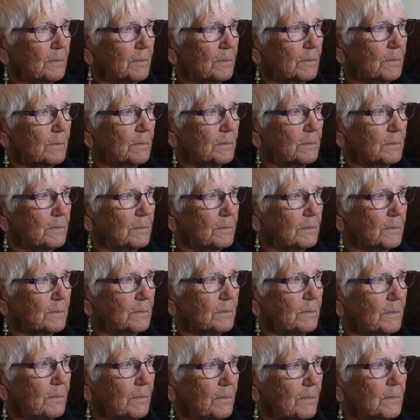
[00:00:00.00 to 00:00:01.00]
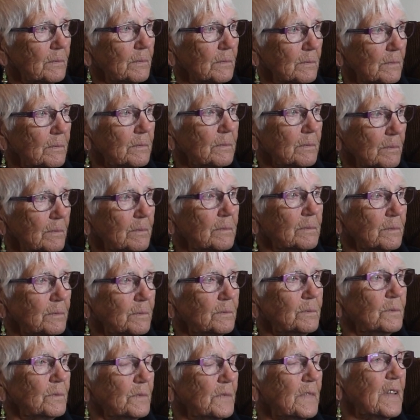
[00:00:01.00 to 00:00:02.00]
Chris Kringle's still
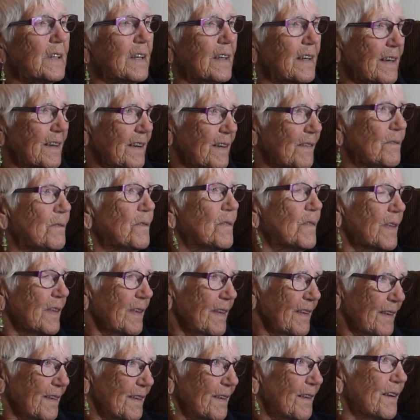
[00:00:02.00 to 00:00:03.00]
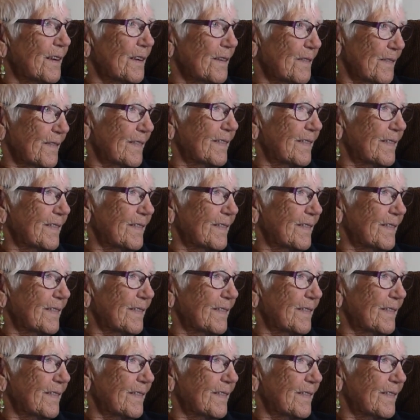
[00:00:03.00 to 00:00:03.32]
held up at the lobby,